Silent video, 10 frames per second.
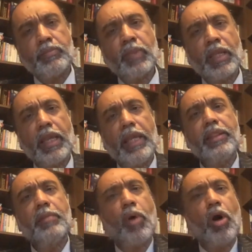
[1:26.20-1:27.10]
In
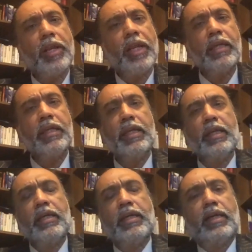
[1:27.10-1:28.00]
the morning,
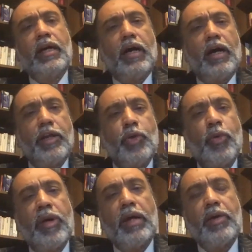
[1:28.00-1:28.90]
you
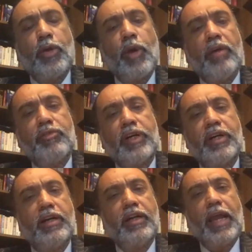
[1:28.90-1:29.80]
have
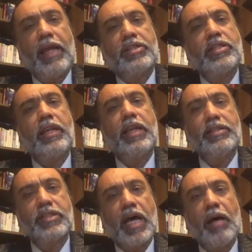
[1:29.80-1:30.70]
heard excellent
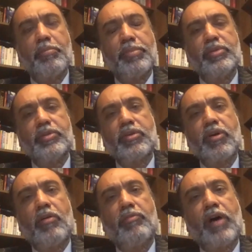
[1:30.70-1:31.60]
examples
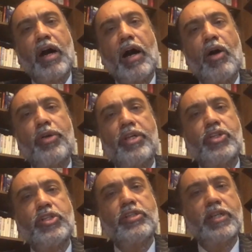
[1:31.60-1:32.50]
of how
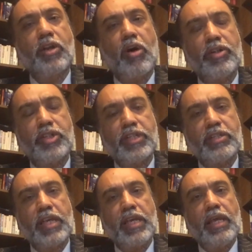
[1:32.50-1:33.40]
digital
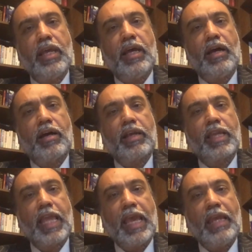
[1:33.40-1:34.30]
technologies
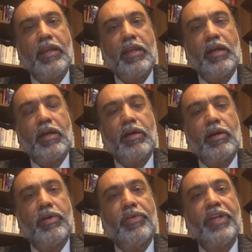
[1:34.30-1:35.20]
can
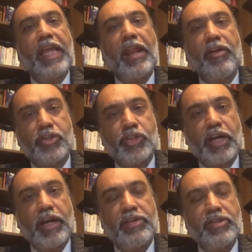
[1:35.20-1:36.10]

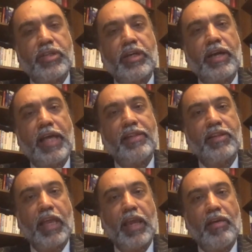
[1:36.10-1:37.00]
re-energize
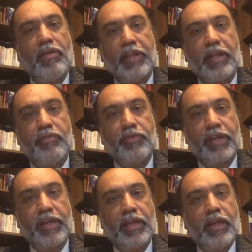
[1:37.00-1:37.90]
healthcare
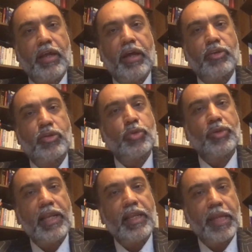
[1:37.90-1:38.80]
delivery through
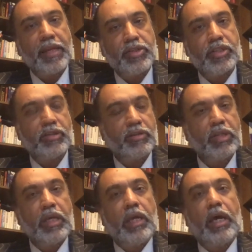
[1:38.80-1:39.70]
telemedicine,
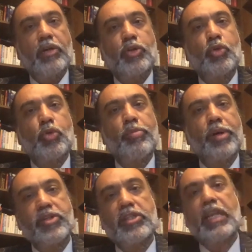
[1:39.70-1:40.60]
through
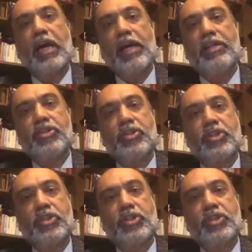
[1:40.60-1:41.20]
personalized